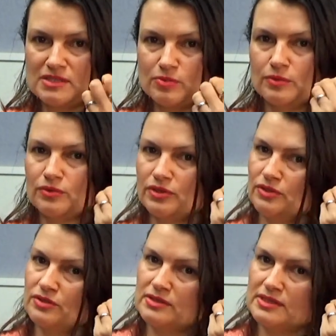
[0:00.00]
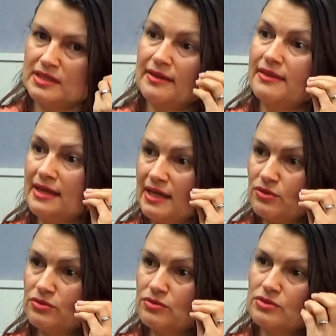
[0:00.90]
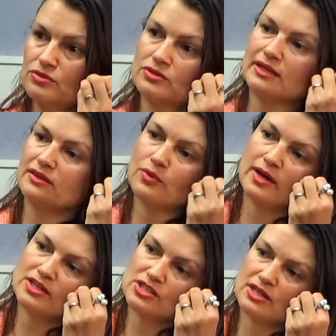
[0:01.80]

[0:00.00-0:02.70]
we will use the needles or like the gua sha